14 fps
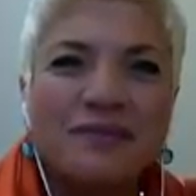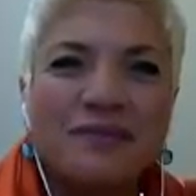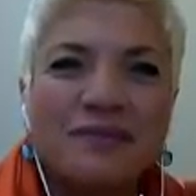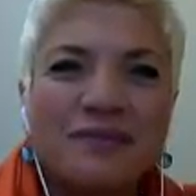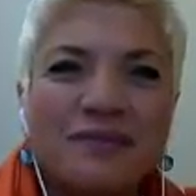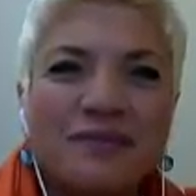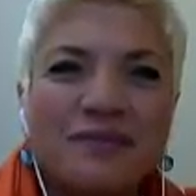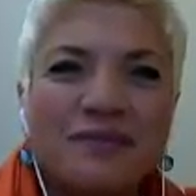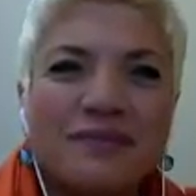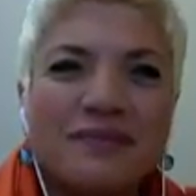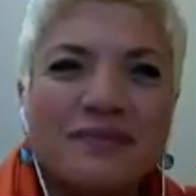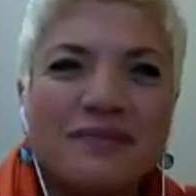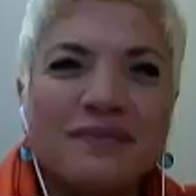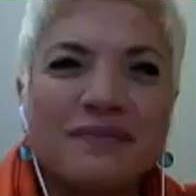
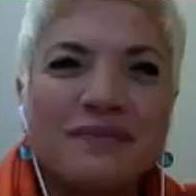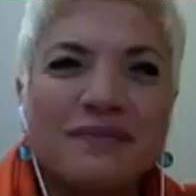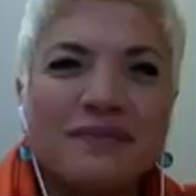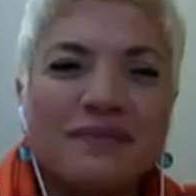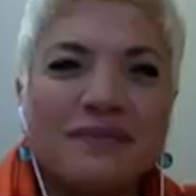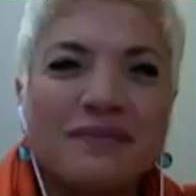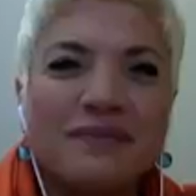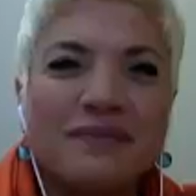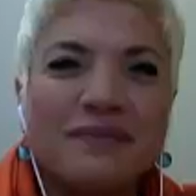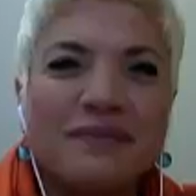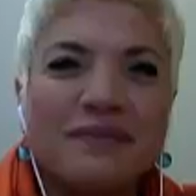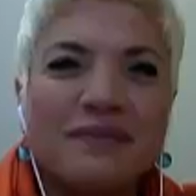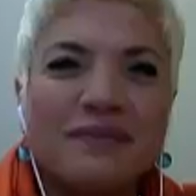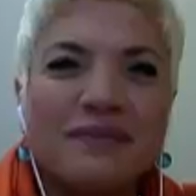
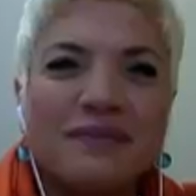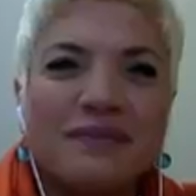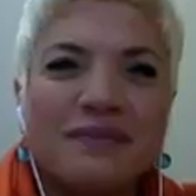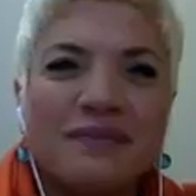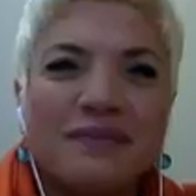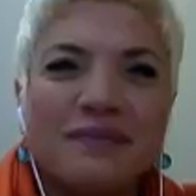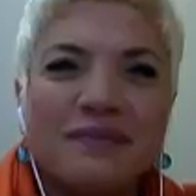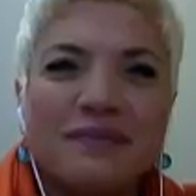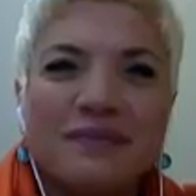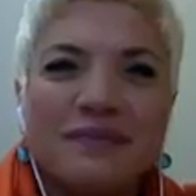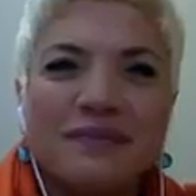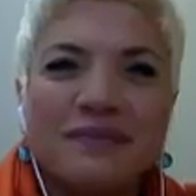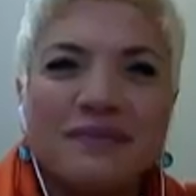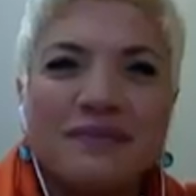
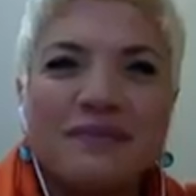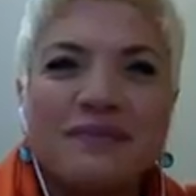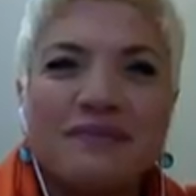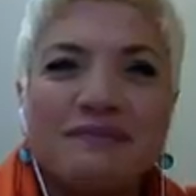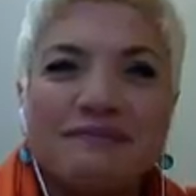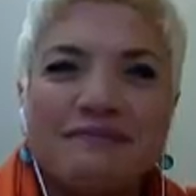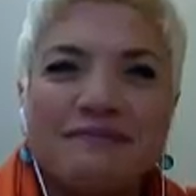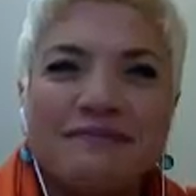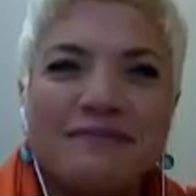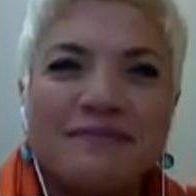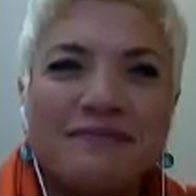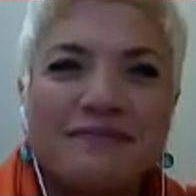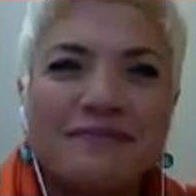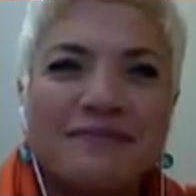
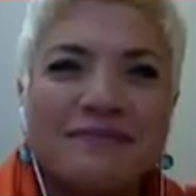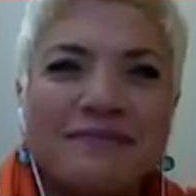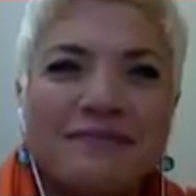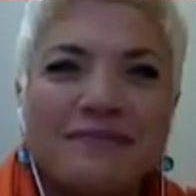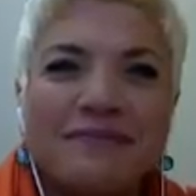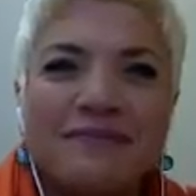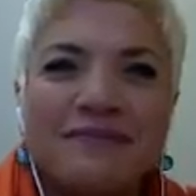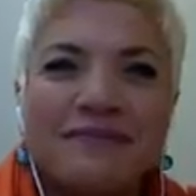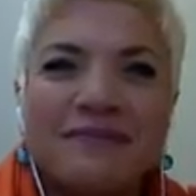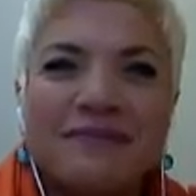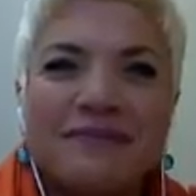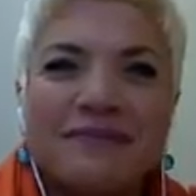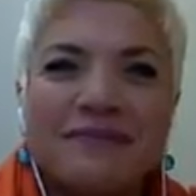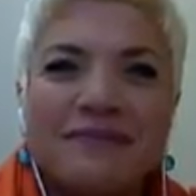
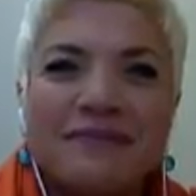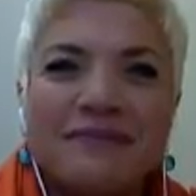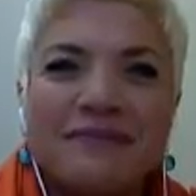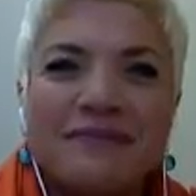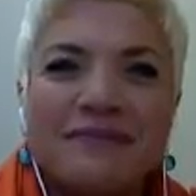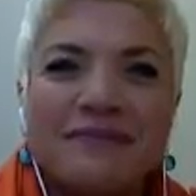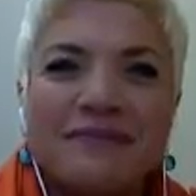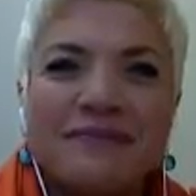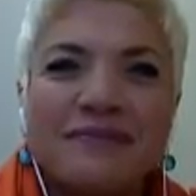The person shown says nothing.